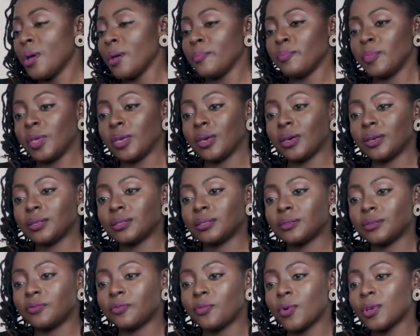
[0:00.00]

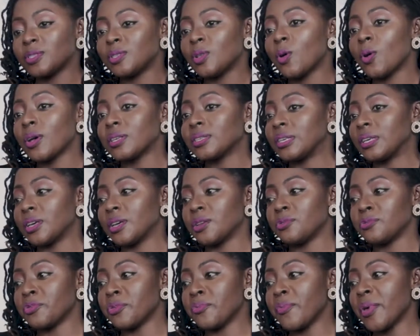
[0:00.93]
because for as long as I
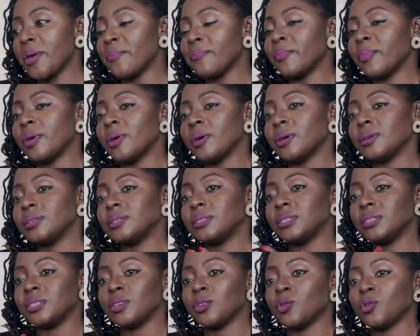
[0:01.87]
can remember
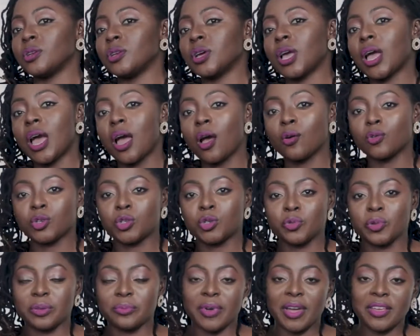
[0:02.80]
sitting on the couch
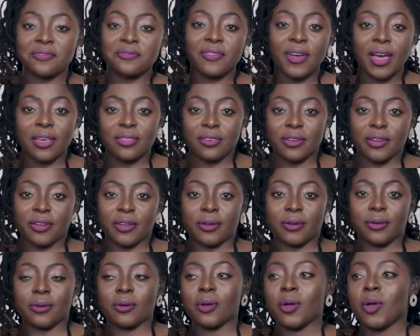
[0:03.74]
with my father
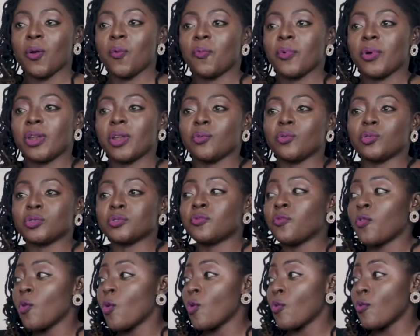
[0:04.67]
when I was
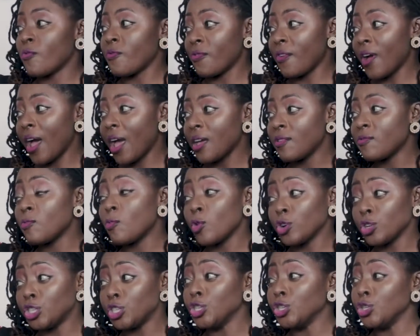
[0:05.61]
4 or 5
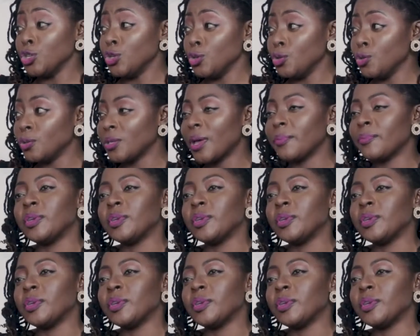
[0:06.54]
watching news. I